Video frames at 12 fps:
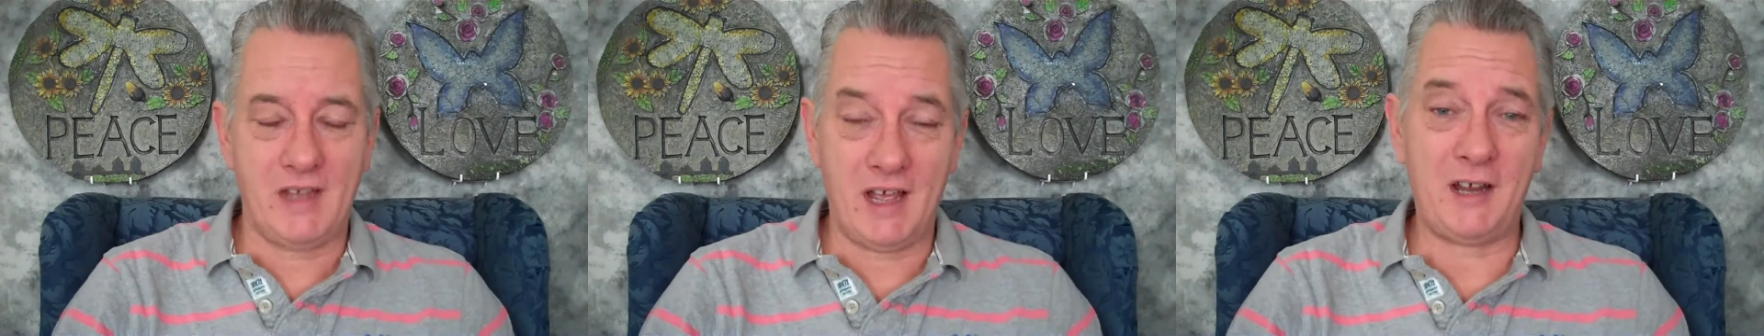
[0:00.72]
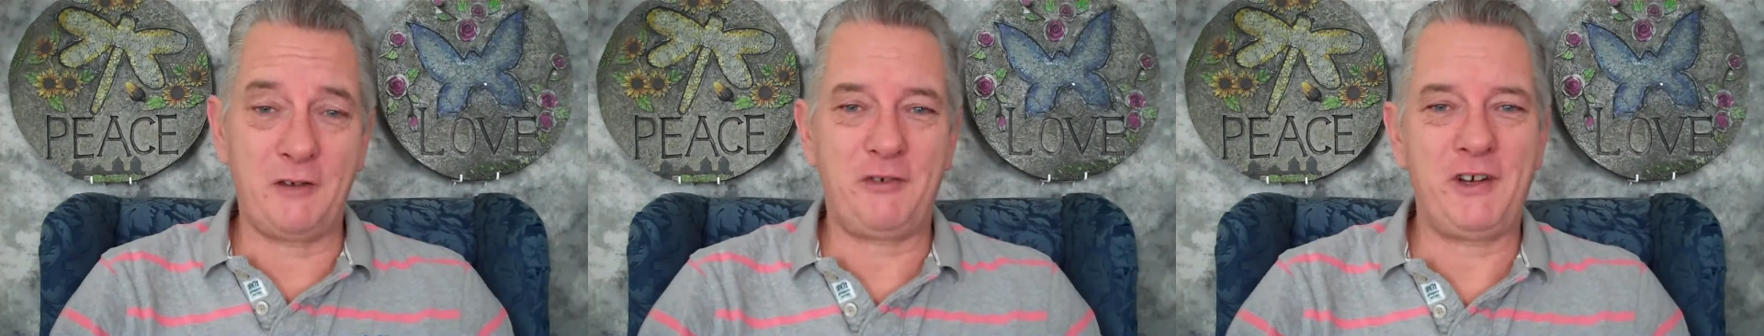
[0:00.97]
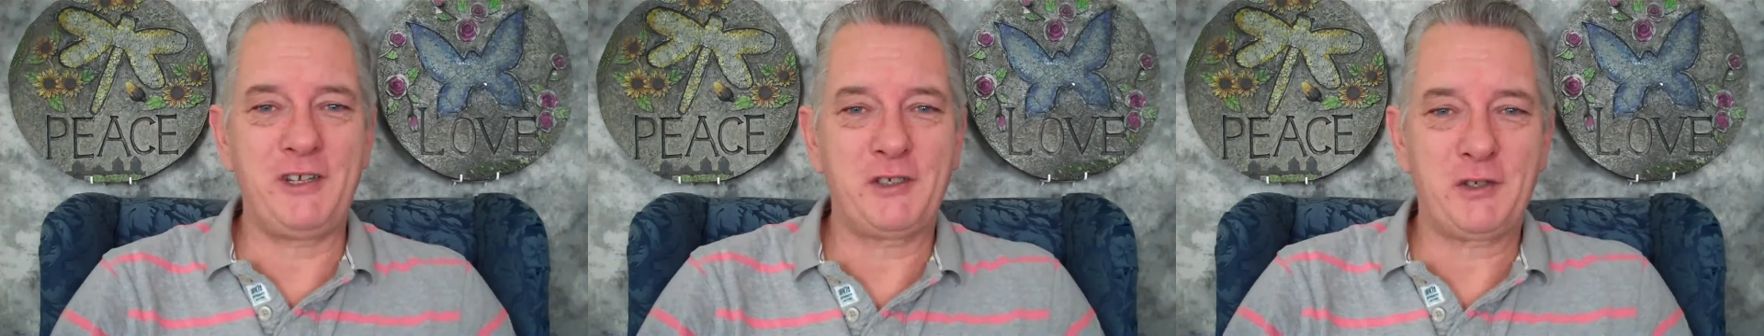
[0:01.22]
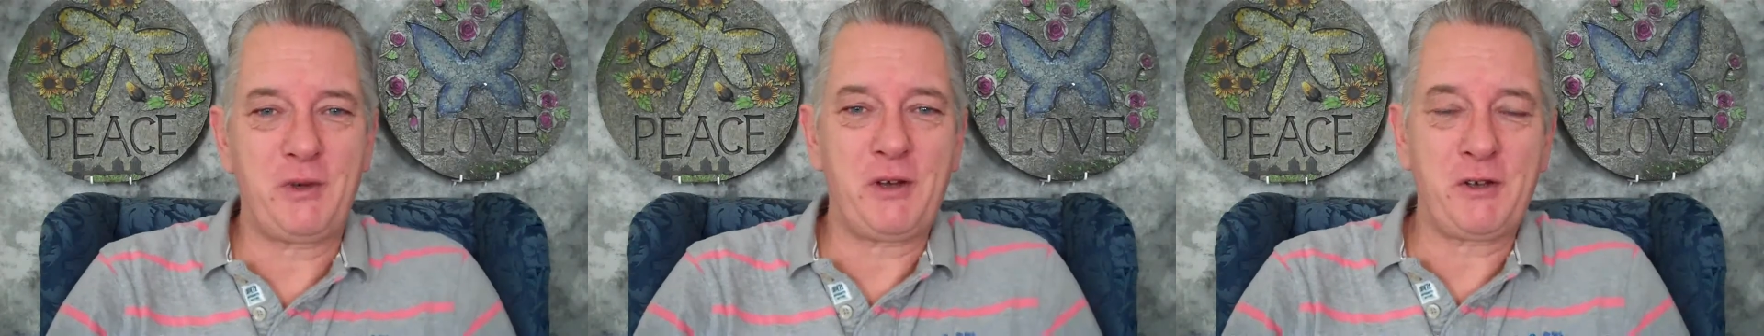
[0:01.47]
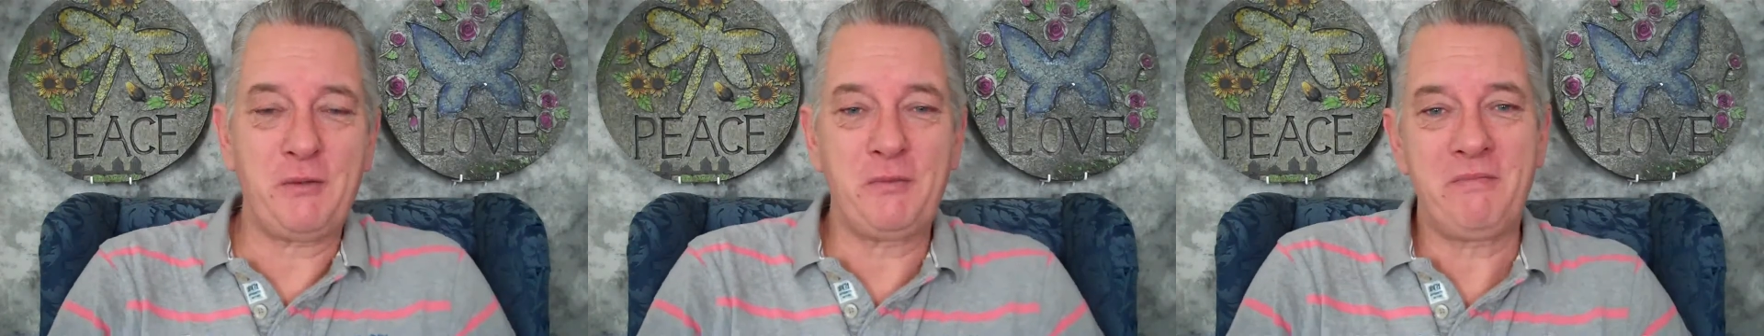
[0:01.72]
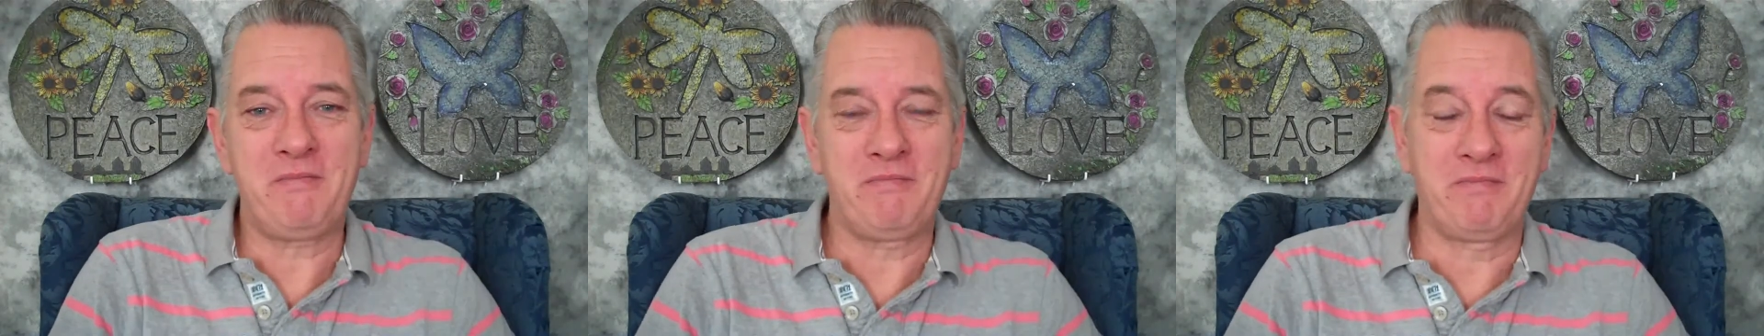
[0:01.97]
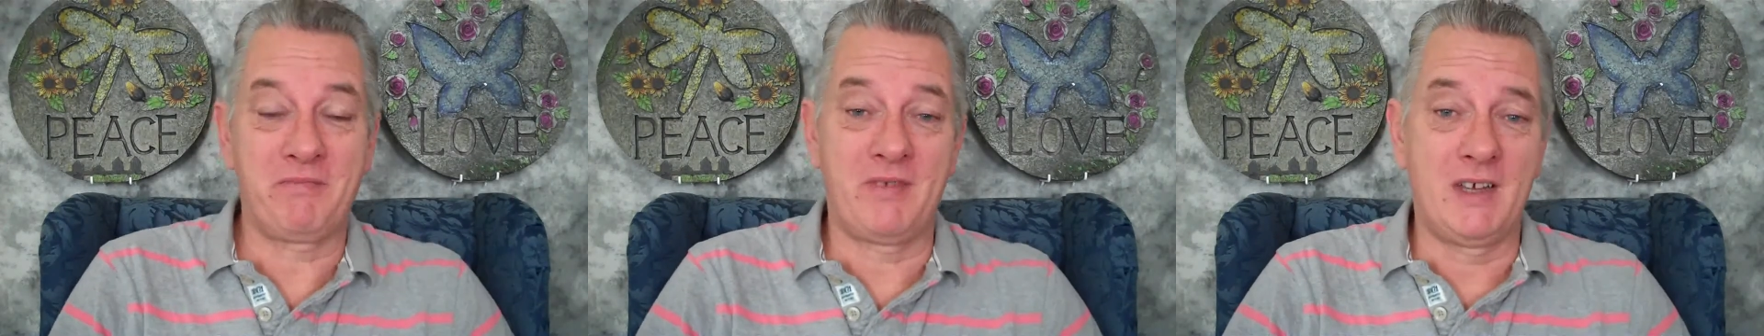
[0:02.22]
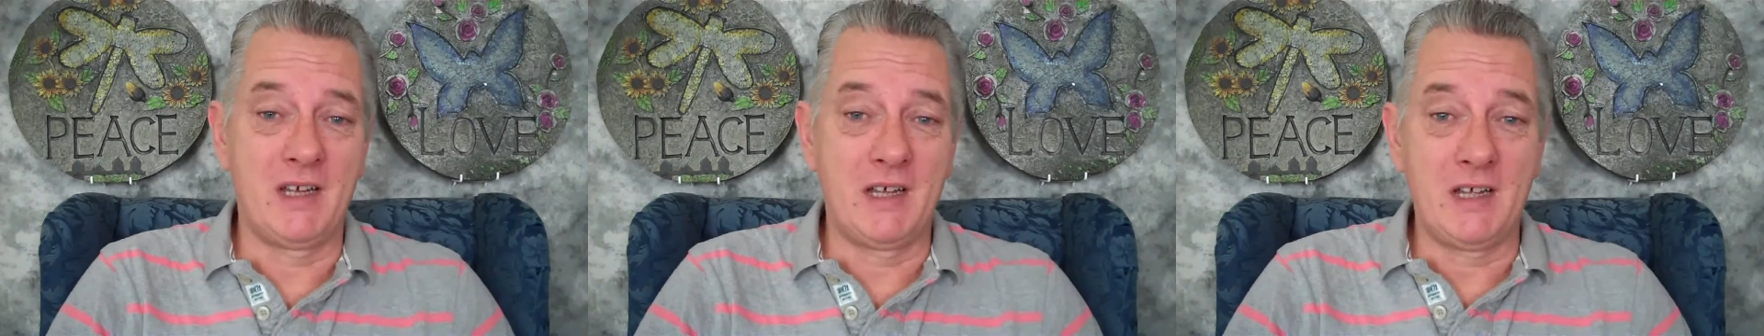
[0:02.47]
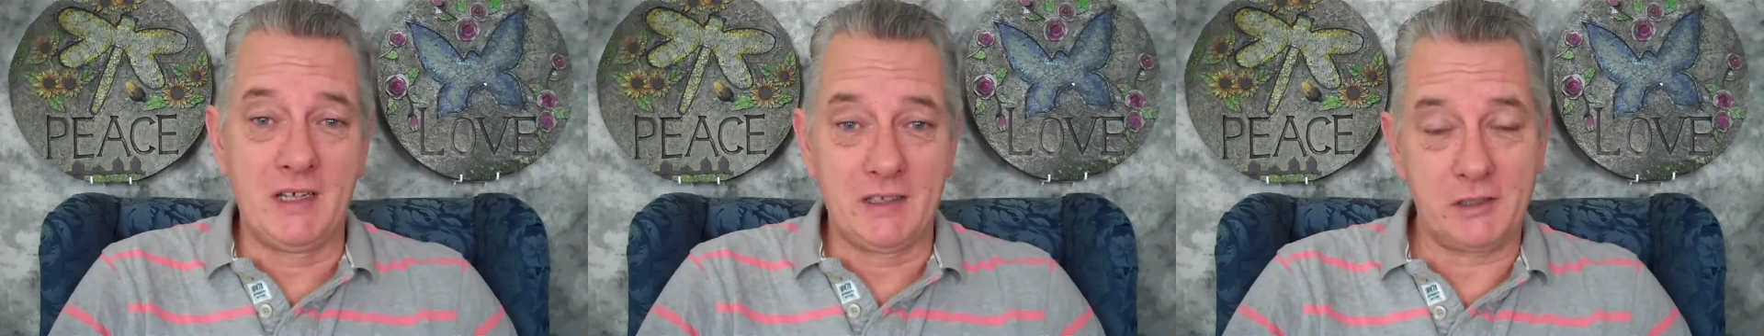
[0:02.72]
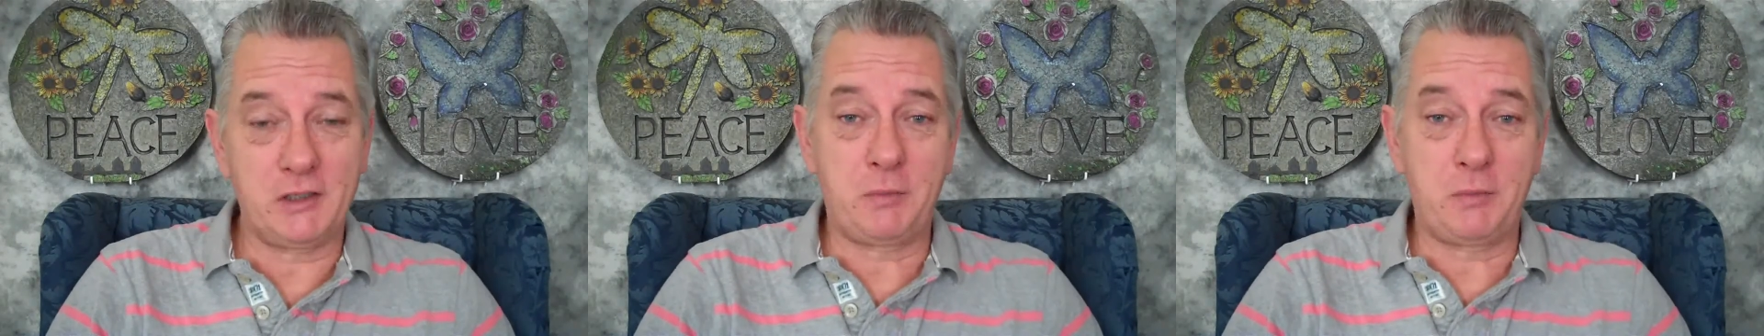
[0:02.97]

Hello friends, welcome. This